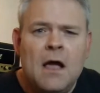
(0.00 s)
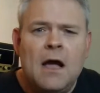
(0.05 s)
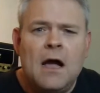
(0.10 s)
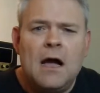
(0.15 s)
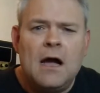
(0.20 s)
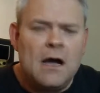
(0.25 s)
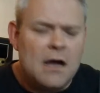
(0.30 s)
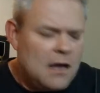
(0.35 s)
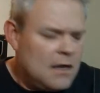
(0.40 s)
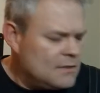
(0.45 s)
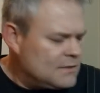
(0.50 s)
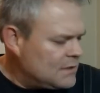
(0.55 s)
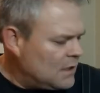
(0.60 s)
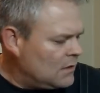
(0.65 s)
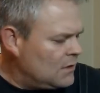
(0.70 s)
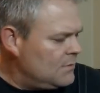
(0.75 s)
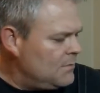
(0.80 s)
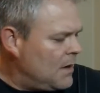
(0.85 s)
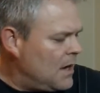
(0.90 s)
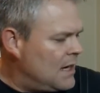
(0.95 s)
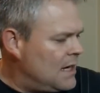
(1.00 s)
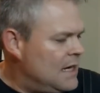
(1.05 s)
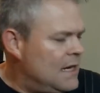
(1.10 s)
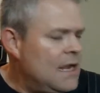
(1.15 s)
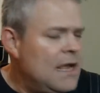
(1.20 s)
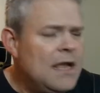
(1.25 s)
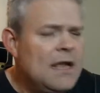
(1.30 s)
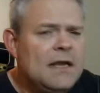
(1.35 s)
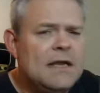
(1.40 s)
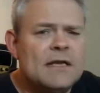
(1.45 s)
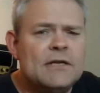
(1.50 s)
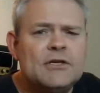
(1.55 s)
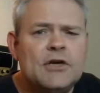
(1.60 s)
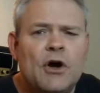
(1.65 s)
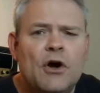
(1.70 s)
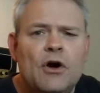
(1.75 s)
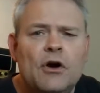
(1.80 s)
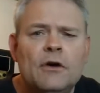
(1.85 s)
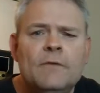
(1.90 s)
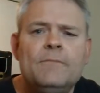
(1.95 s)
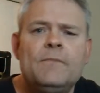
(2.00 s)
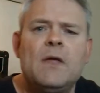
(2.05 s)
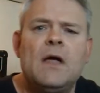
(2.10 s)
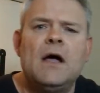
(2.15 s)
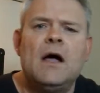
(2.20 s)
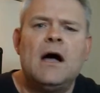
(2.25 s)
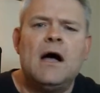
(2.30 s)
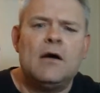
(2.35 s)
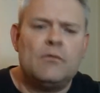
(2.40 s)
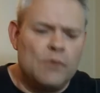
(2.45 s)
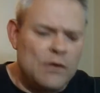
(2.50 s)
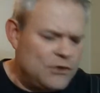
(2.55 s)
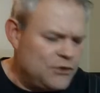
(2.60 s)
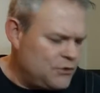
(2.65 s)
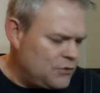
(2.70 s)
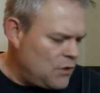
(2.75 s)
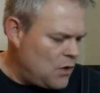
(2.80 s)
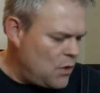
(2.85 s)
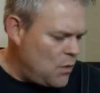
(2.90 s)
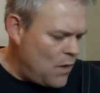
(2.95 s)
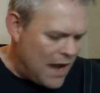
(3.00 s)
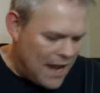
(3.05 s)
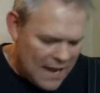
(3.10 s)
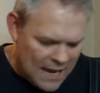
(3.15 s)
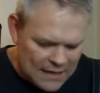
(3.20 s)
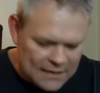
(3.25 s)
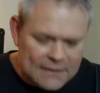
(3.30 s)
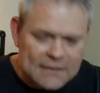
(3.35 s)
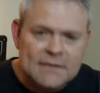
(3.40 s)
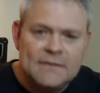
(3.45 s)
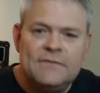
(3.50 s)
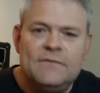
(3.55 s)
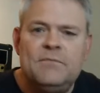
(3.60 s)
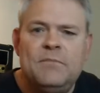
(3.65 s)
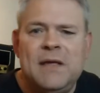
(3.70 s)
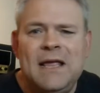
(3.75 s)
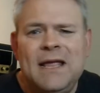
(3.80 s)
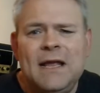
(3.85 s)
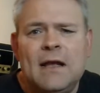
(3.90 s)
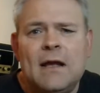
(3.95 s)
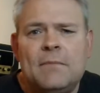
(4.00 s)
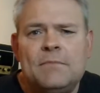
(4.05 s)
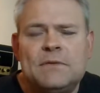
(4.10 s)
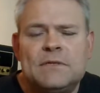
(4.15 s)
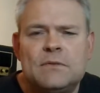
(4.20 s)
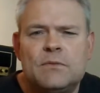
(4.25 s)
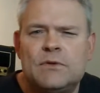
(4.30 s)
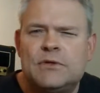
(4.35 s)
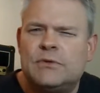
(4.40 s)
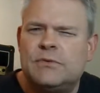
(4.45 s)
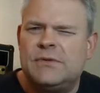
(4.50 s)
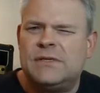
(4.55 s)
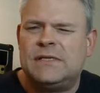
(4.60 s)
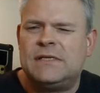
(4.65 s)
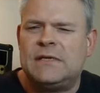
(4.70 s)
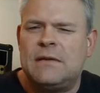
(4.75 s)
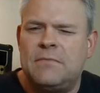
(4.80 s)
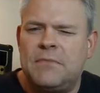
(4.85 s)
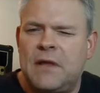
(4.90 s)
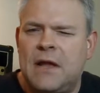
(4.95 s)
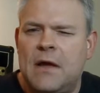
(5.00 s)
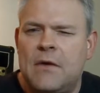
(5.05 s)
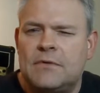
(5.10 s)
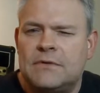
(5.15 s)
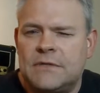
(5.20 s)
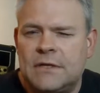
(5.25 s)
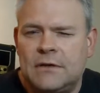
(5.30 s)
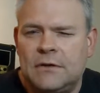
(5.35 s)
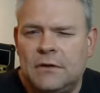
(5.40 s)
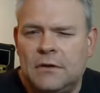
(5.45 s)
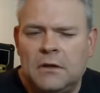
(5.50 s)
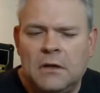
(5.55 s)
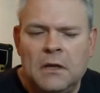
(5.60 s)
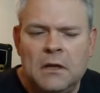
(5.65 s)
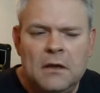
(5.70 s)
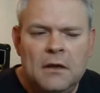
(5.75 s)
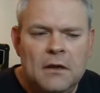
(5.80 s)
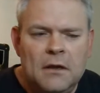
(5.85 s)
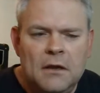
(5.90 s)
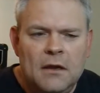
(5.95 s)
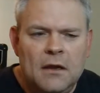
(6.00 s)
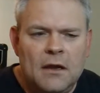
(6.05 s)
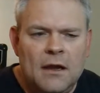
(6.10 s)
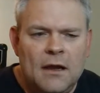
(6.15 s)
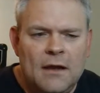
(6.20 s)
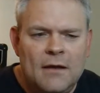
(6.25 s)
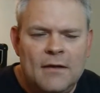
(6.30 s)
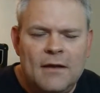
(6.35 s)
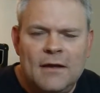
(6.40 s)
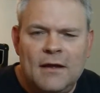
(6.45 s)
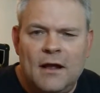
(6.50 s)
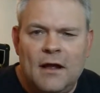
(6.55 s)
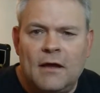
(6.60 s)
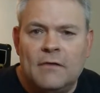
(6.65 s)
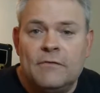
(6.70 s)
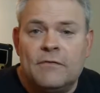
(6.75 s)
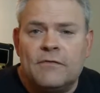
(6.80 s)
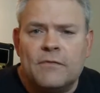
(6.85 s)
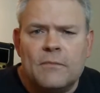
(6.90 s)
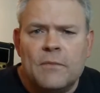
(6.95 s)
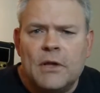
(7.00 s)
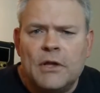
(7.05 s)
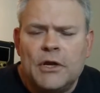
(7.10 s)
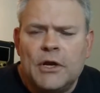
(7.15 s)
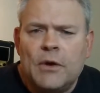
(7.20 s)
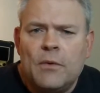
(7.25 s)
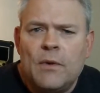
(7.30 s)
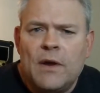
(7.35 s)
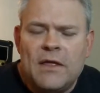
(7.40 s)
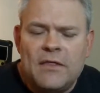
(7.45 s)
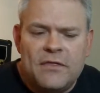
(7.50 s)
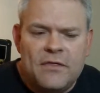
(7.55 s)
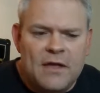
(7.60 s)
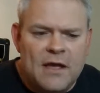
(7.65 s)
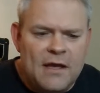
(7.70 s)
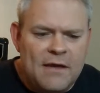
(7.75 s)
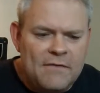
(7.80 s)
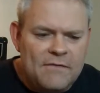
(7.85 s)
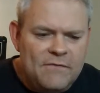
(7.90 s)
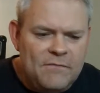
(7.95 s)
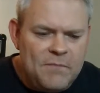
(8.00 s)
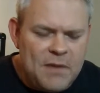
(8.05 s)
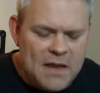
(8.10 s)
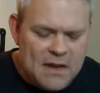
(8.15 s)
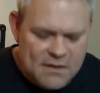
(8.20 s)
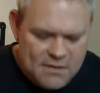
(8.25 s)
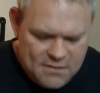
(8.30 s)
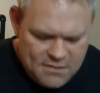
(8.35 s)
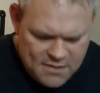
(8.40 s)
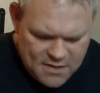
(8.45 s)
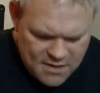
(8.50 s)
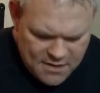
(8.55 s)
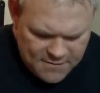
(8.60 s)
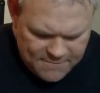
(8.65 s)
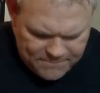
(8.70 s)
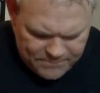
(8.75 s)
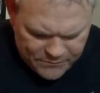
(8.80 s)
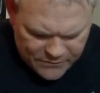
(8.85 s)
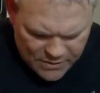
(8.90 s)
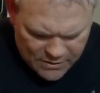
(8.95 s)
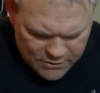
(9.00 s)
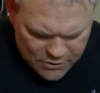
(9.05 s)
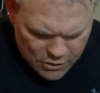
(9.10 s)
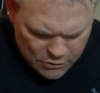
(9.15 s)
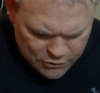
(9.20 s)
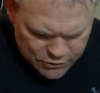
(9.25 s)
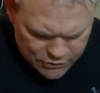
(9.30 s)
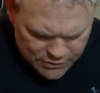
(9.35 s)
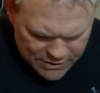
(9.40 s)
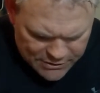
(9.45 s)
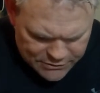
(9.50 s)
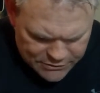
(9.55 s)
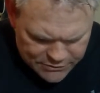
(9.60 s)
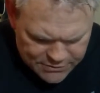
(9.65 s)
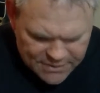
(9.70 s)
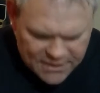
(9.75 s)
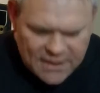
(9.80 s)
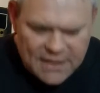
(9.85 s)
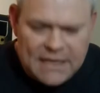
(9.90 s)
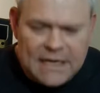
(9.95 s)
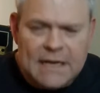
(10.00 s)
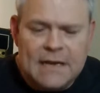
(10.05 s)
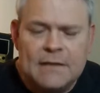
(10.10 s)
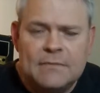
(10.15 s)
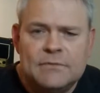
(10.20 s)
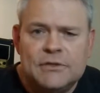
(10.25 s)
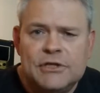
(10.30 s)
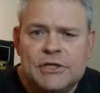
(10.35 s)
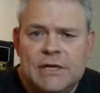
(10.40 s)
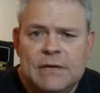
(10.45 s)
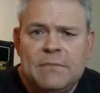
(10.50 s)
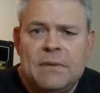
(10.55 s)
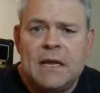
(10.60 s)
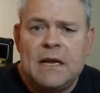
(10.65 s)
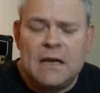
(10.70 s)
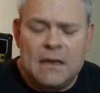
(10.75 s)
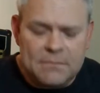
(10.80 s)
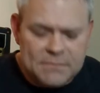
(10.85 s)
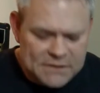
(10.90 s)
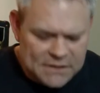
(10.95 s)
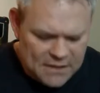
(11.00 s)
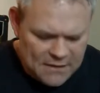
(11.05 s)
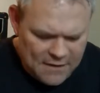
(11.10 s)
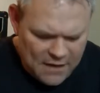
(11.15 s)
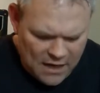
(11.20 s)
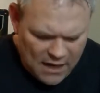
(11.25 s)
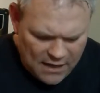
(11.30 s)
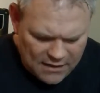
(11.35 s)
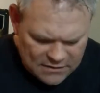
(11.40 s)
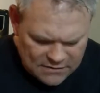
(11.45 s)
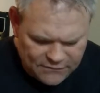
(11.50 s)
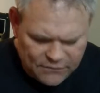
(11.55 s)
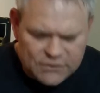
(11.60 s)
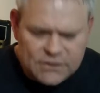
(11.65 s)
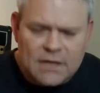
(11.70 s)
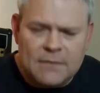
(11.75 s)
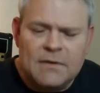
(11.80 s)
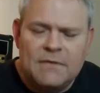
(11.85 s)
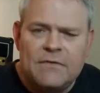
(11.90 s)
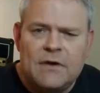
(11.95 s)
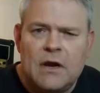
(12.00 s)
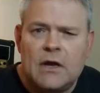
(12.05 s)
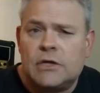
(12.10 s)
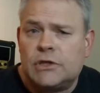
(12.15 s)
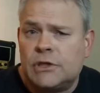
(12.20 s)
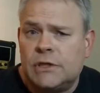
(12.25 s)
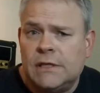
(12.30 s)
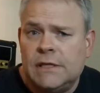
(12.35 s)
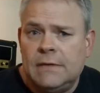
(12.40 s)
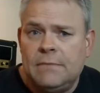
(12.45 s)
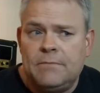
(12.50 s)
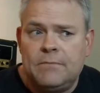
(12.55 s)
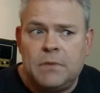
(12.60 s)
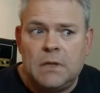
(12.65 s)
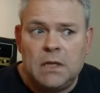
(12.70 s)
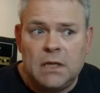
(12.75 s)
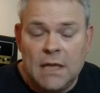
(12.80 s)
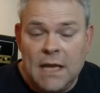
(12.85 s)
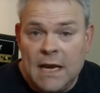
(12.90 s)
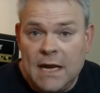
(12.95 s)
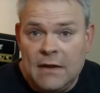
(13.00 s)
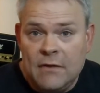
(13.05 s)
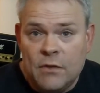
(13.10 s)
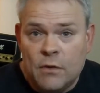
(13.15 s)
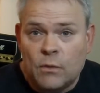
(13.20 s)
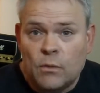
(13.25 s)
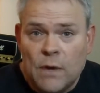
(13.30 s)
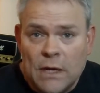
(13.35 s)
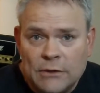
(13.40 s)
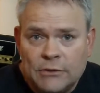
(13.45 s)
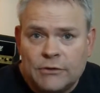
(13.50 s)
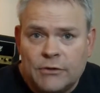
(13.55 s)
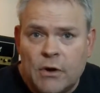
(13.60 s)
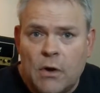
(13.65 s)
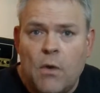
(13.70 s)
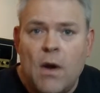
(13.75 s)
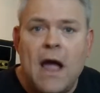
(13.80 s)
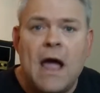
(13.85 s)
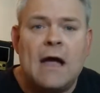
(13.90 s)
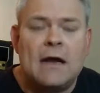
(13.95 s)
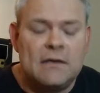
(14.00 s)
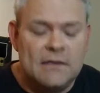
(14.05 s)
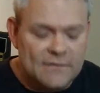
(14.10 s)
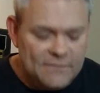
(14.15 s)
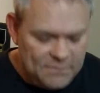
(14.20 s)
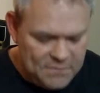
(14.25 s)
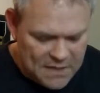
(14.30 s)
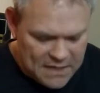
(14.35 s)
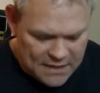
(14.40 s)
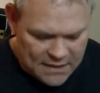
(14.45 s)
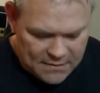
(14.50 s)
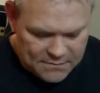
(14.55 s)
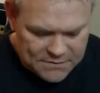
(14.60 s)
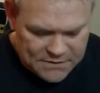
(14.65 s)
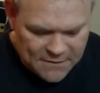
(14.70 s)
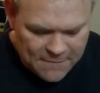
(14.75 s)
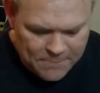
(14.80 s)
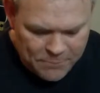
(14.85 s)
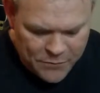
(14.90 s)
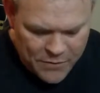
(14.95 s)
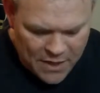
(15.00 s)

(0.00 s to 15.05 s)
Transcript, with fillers: Uh, solid body guitar, uh, retroactive pickups, which was something I was a little uh, unfamiliar with. I've been um, no stranger to the EMG pickups. Uh, it's the first time I've actually played the retroactive pickups.